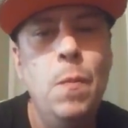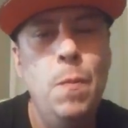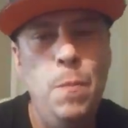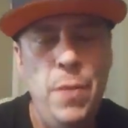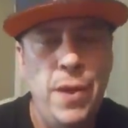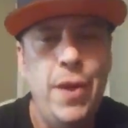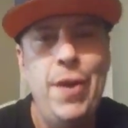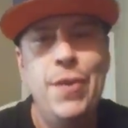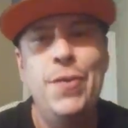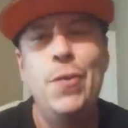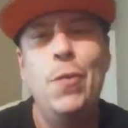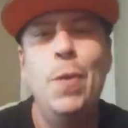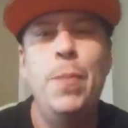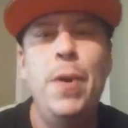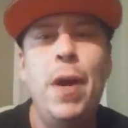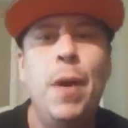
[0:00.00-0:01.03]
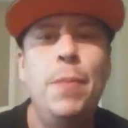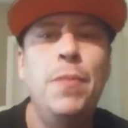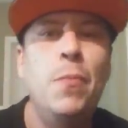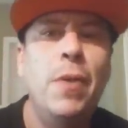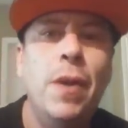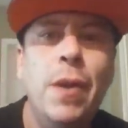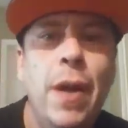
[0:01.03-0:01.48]
Big ass door pops
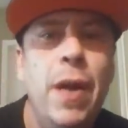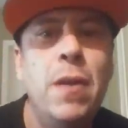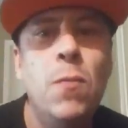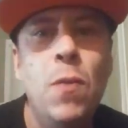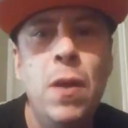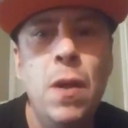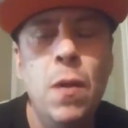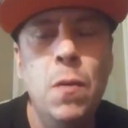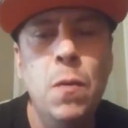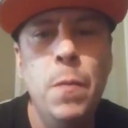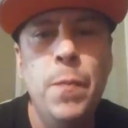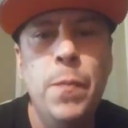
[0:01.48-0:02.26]
with a glass window.